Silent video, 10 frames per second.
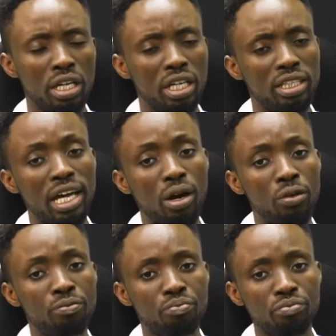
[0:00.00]
a
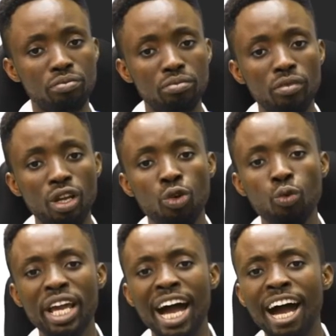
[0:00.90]
town,
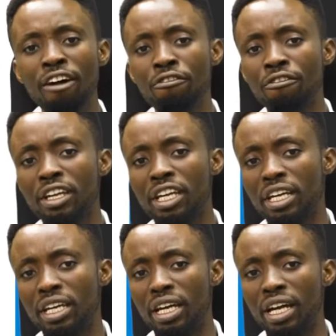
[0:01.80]
we have
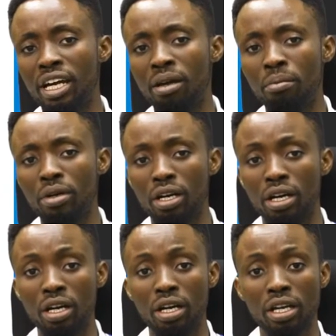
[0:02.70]

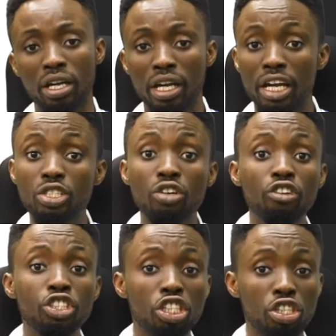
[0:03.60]
a
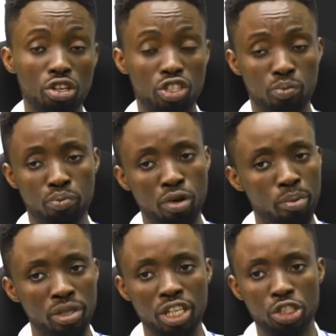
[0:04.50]
heterogeneous
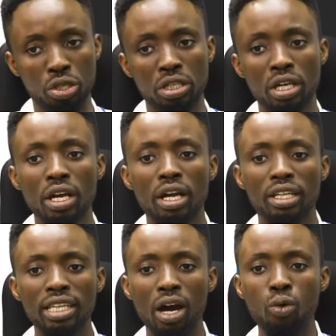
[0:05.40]
population.
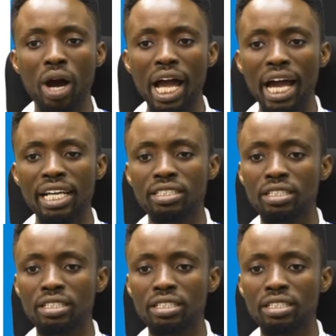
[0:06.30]
Now, why I